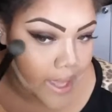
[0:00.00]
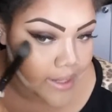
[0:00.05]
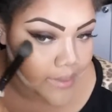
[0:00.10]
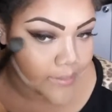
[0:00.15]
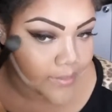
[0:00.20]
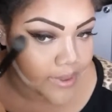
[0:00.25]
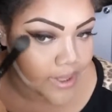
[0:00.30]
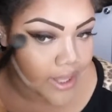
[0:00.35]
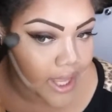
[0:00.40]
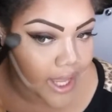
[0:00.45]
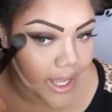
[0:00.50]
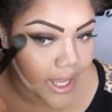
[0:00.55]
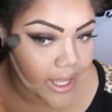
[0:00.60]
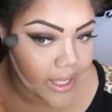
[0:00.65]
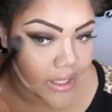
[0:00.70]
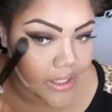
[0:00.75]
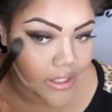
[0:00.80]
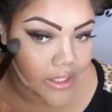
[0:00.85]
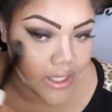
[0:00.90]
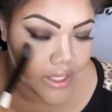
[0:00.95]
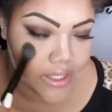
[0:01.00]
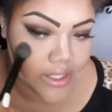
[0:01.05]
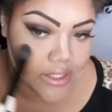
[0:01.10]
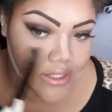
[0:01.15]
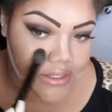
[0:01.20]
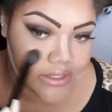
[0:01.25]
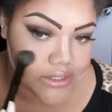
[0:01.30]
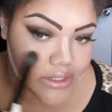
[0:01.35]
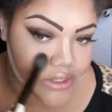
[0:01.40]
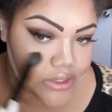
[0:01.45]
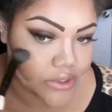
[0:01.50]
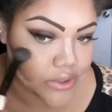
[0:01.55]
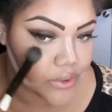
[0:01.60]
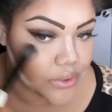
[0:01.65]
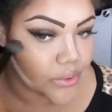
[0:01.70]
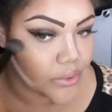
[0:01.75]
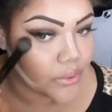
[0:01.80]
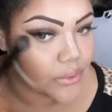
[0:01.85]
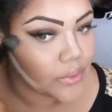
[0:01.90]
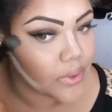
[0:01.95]
and apply it
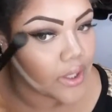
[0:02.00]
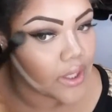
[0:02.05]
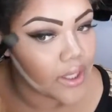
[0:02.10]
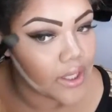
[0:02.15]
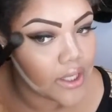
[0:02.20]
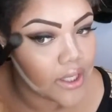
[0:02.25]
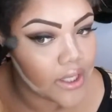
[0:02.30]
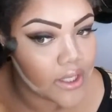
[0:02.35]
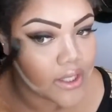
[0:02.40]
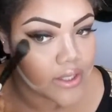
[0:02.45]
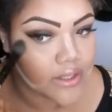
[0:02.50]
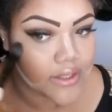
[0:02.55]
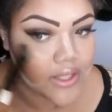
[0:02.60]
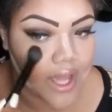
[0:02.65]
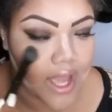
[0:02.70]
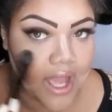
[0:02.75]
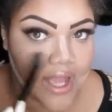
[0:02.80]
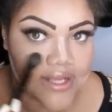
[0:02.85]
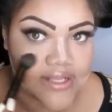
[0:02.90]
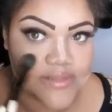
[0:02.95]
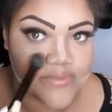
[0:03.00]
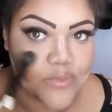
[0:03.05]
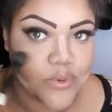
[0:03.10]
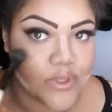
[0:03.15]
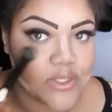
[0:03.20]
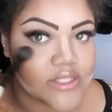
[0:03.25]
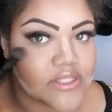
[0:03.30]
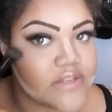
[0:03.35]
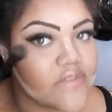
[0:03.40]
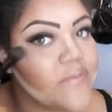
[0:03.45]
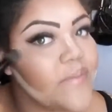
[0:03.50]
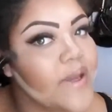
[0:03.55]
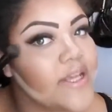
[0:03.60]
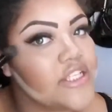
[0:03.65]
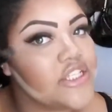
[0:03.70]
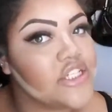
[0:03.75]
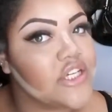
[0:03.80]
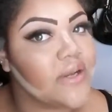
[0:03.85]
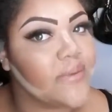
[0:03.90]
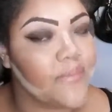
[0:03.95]
to the highest points of my
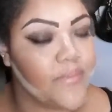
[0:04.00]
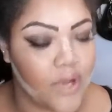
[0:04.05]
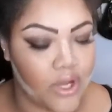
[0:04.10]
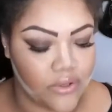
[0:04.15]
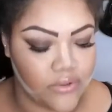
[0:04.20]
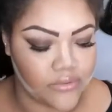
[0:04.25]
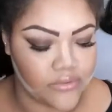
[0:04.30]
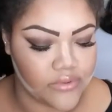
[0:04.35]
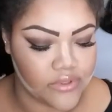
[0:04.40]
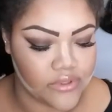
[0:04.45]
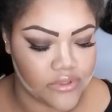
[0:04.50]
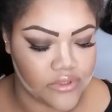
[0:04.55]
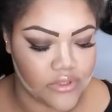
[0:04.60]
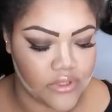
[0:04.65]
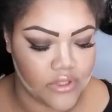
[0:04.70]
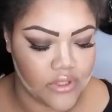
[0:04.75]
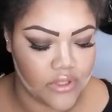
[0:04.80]
cheekbones.